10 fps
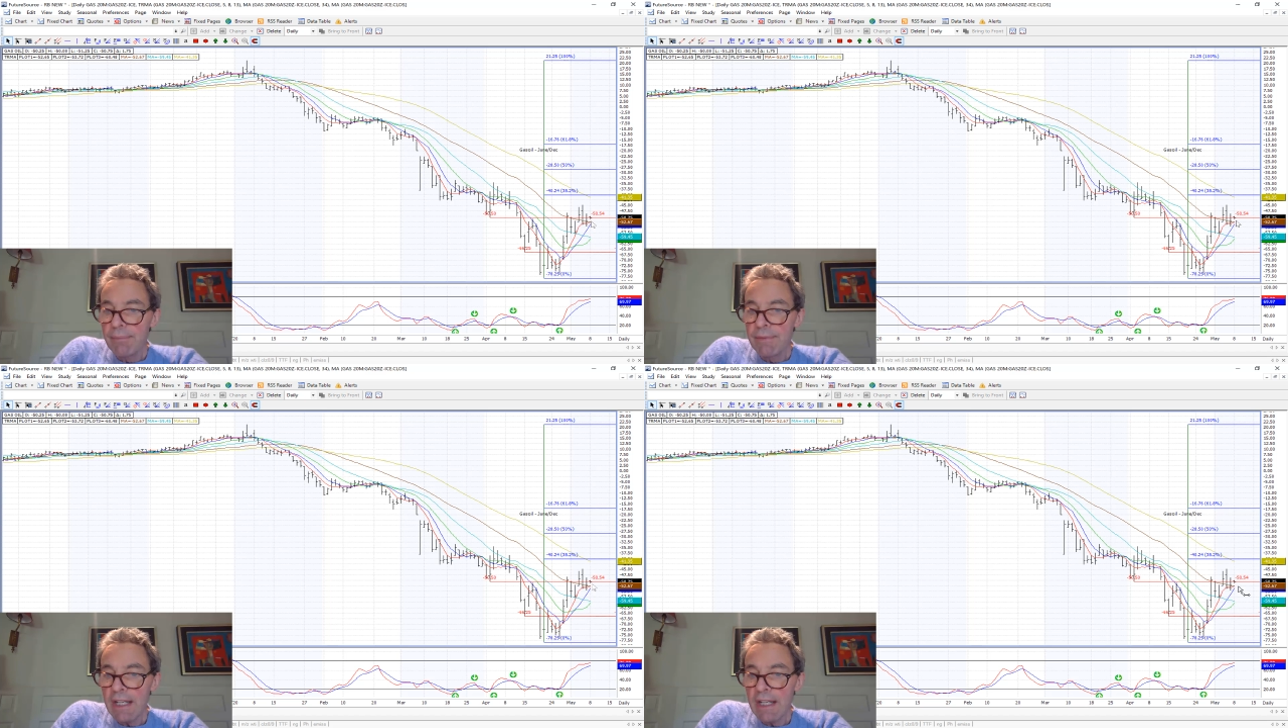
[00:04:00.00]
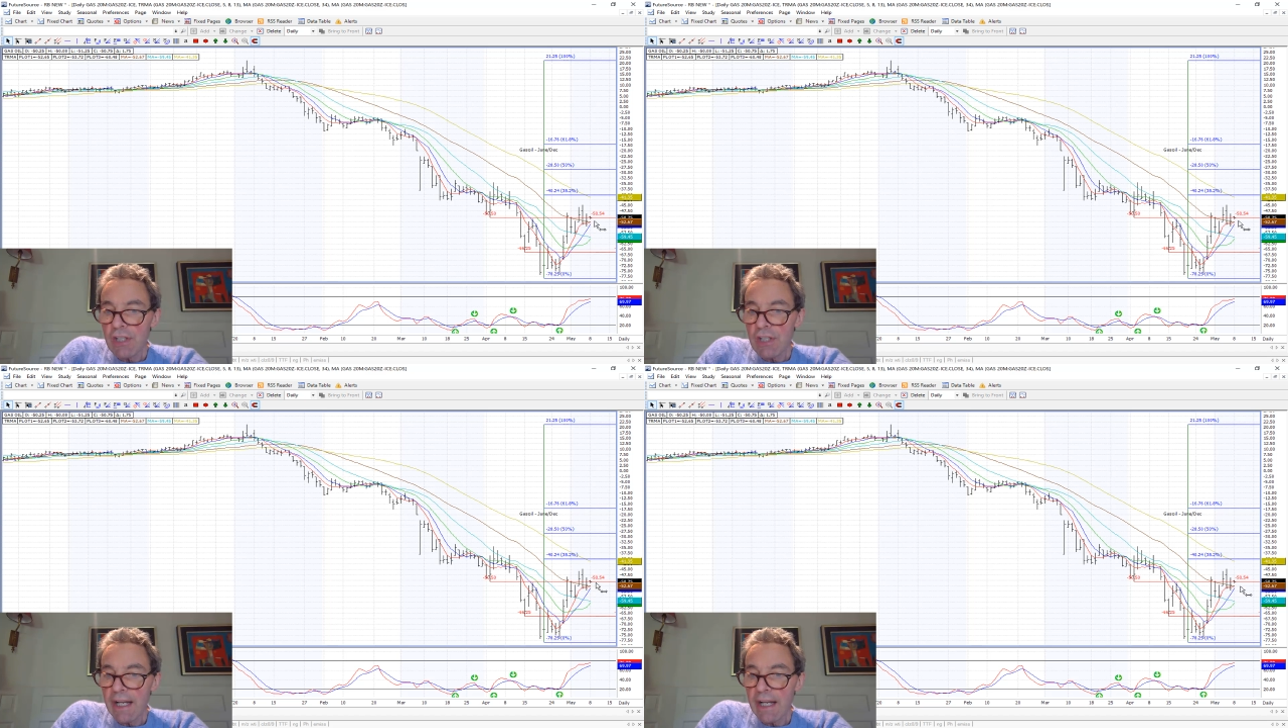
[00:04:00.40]
needs
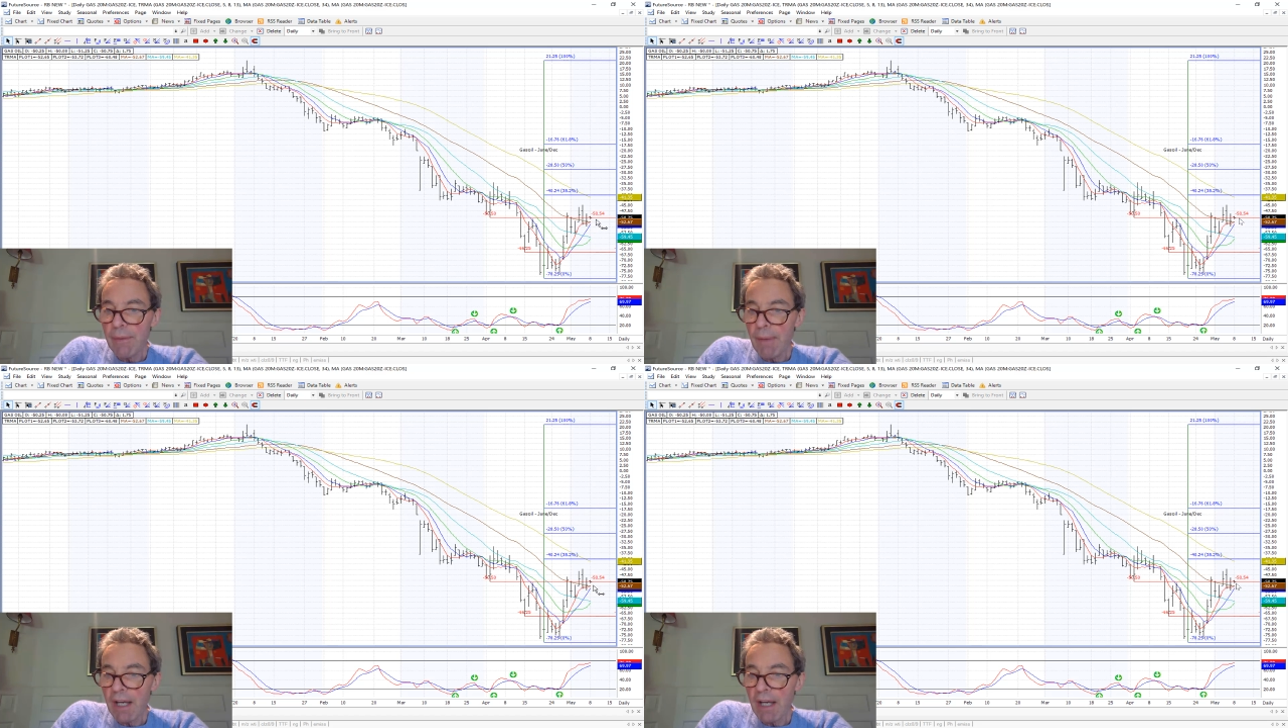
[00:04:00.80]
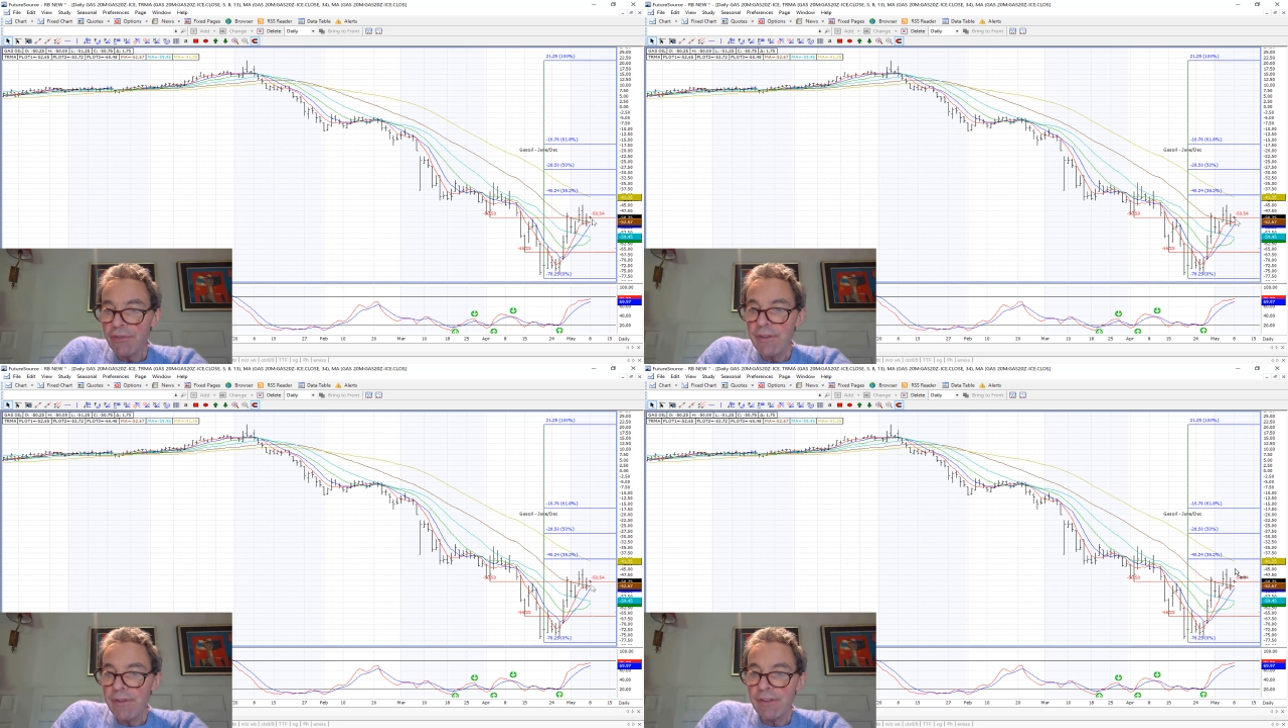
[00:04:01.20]
to get over minus
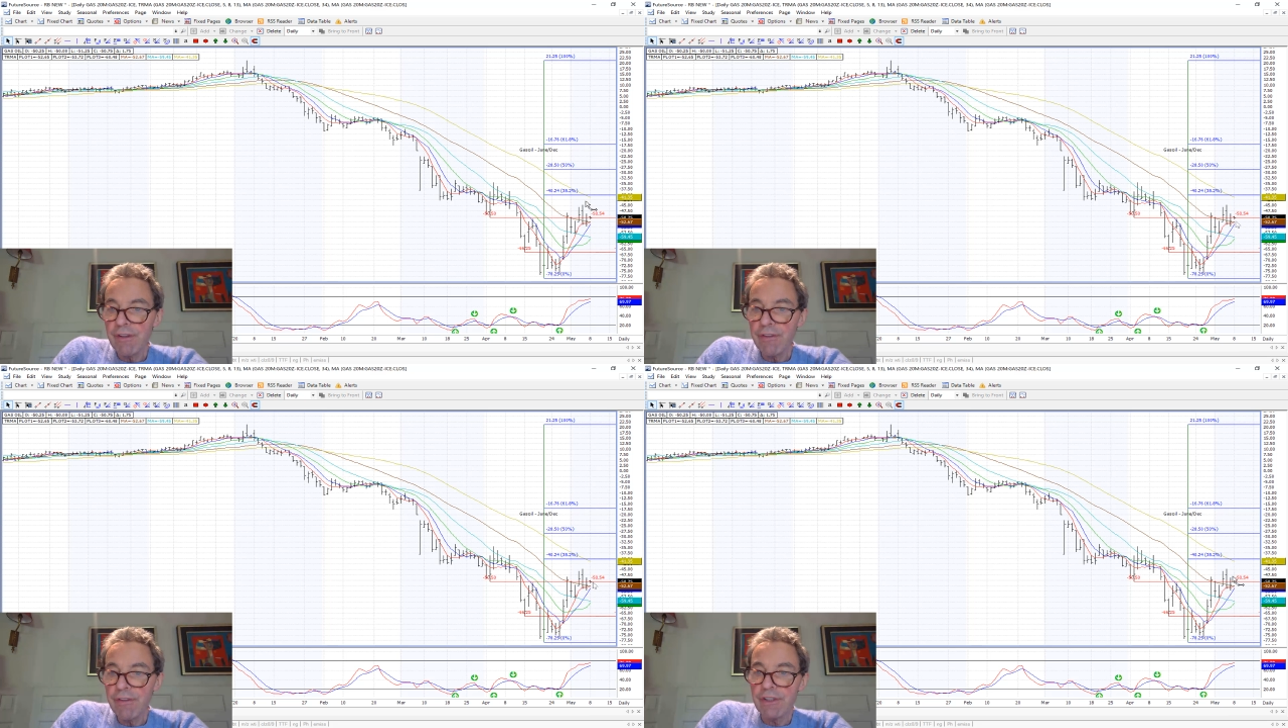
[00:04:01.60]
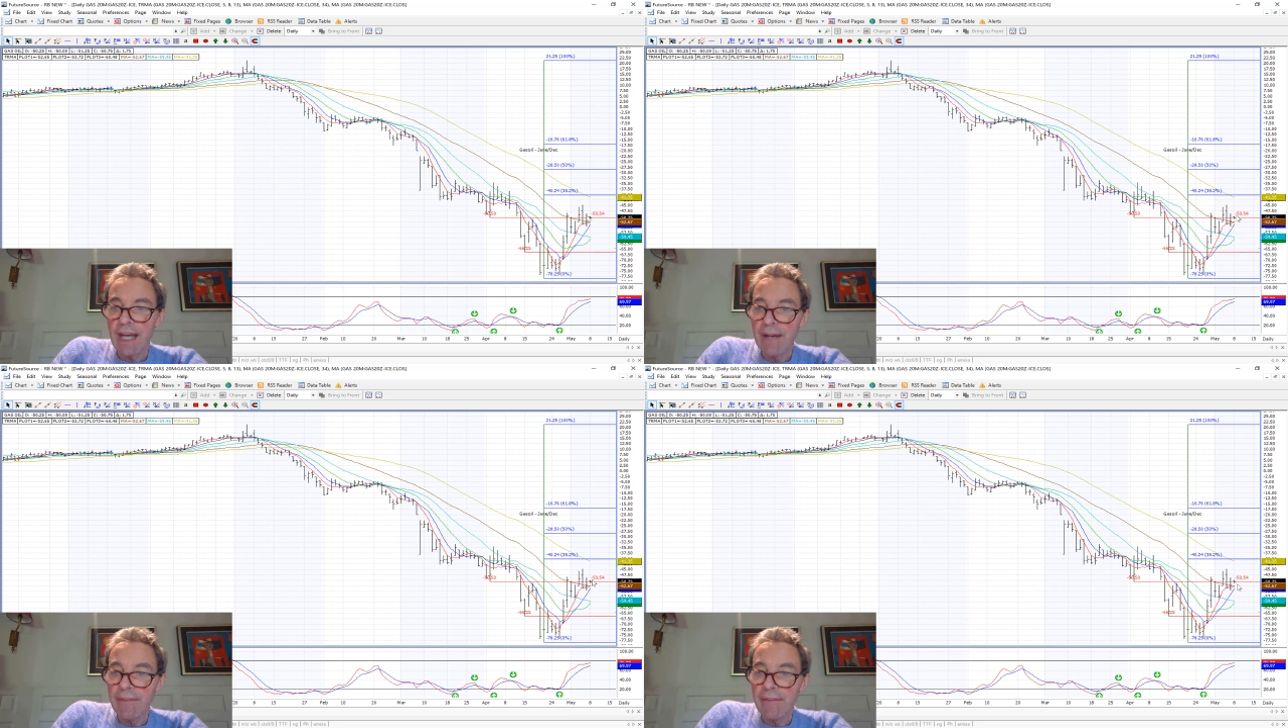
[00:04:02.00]
5050
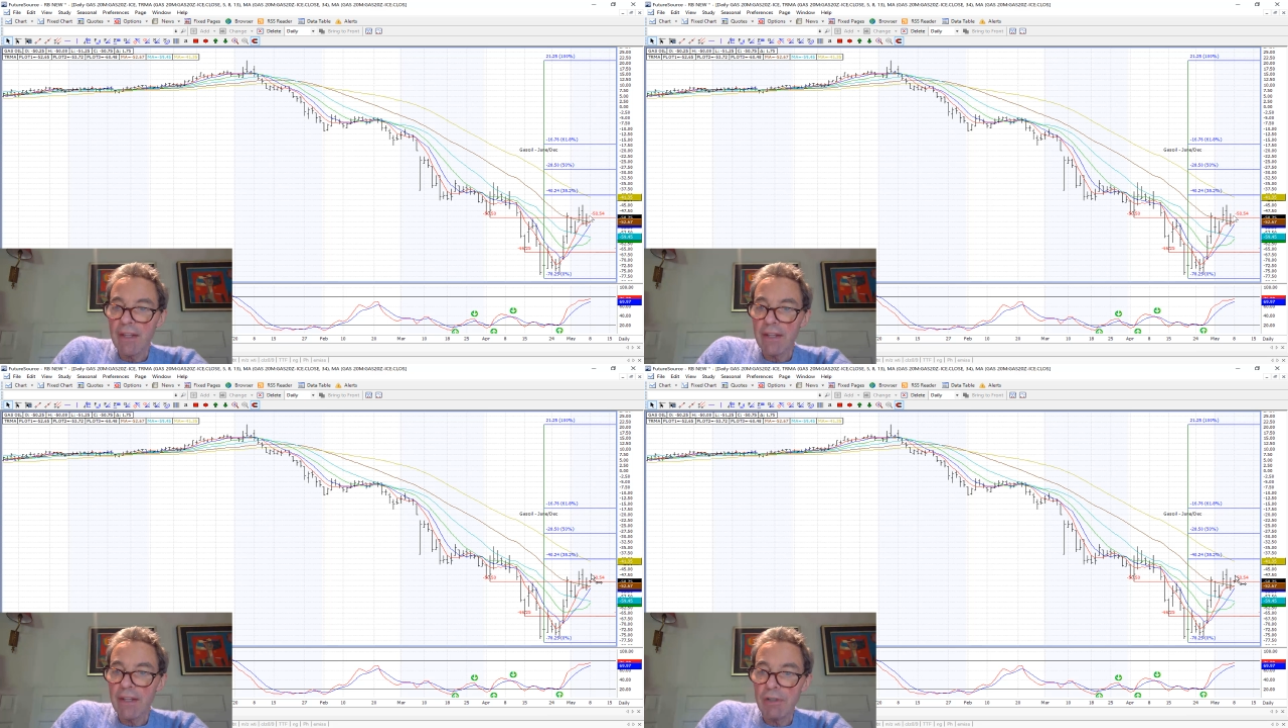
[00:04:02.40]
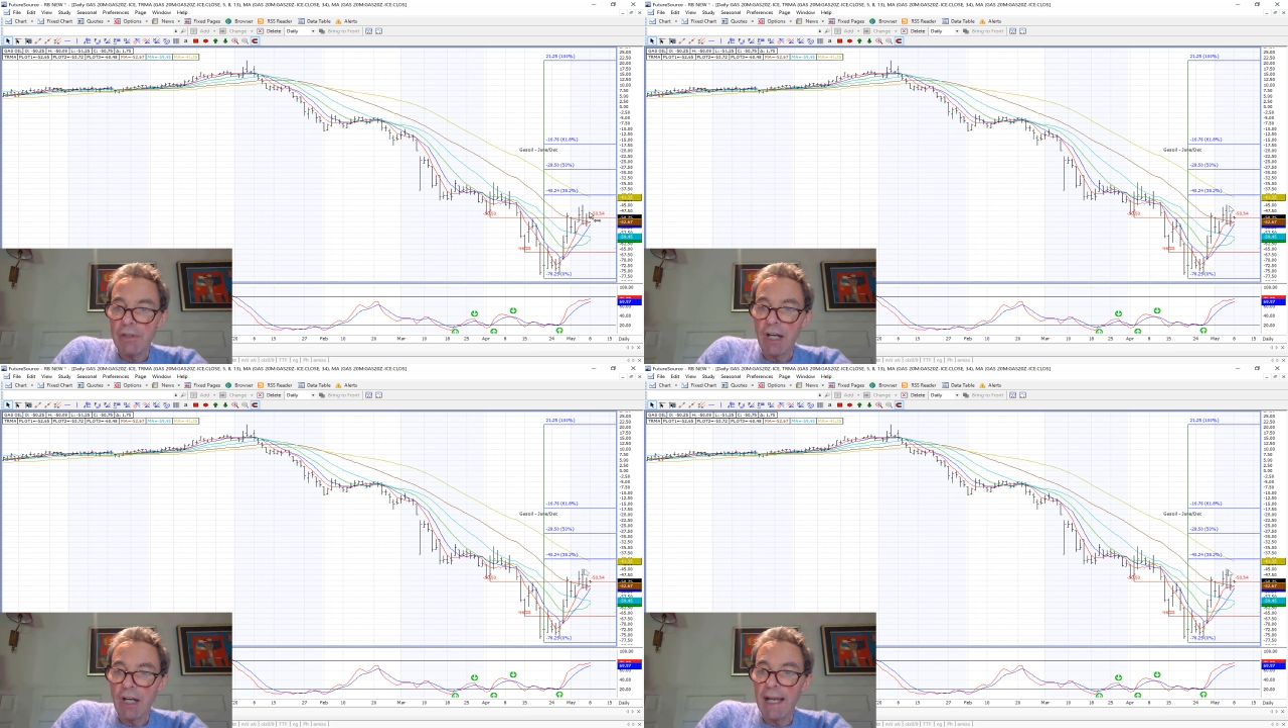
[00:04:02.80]
to have another
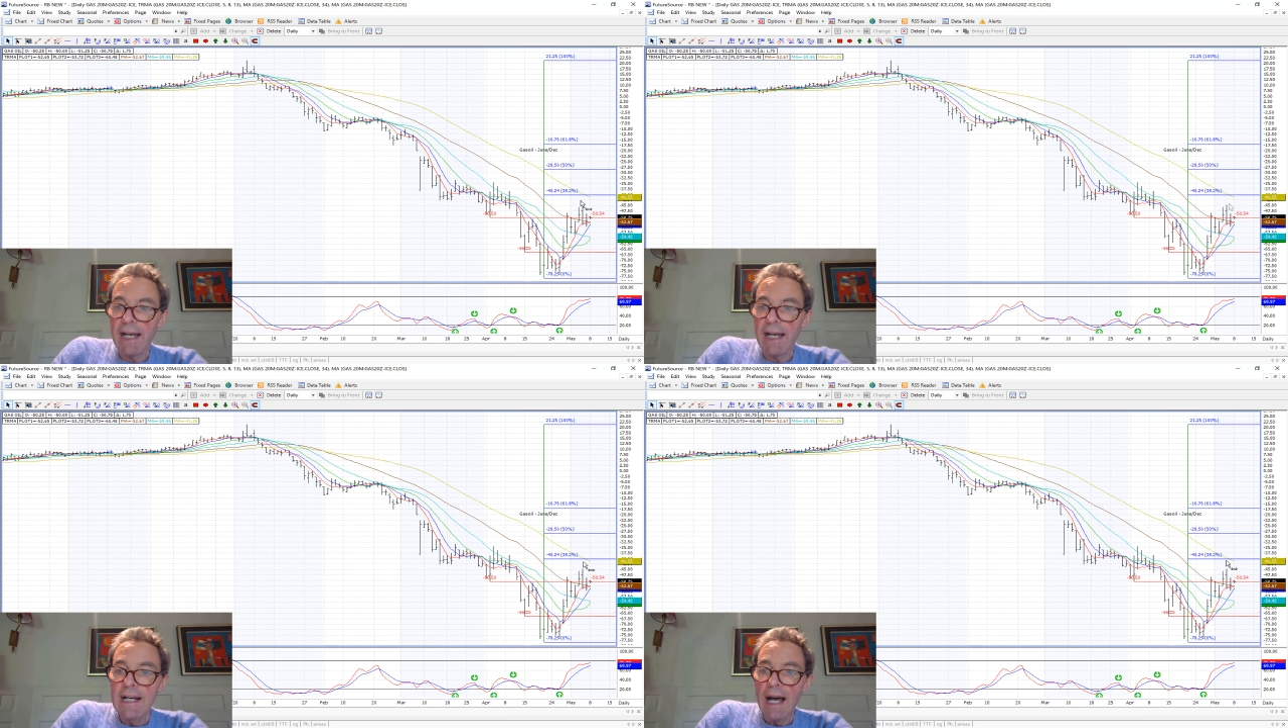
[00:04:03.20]
poke higher